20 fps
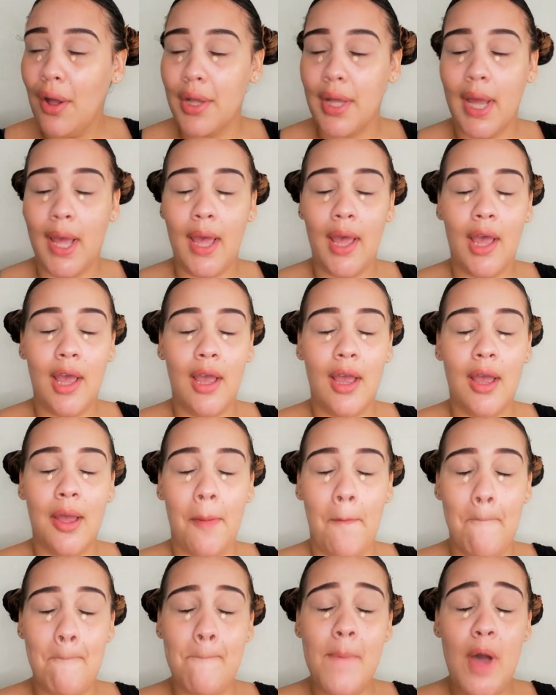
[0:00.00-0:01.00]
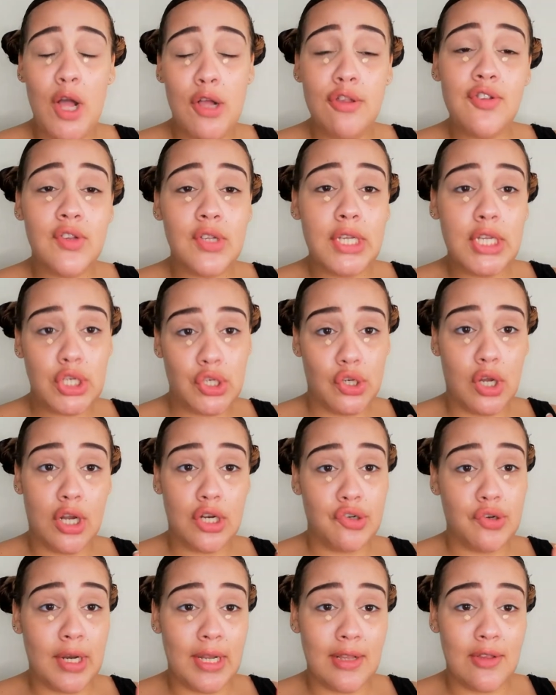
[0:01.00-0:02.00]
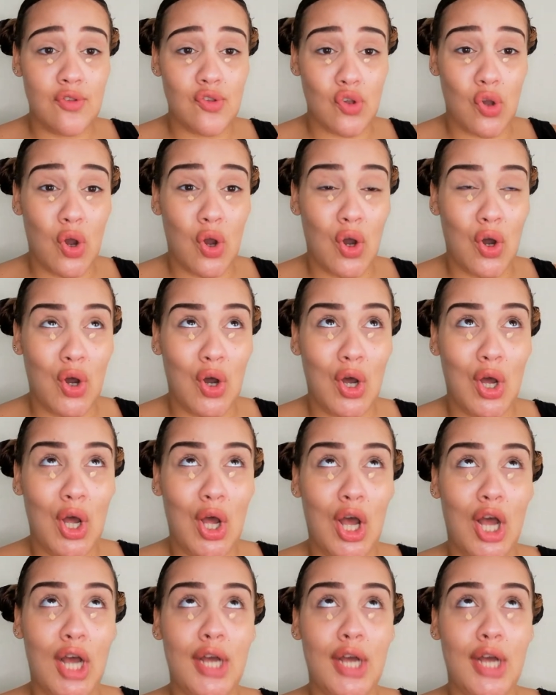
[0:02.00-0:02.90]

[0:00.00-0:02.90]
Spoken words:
okay, most TikTok trends are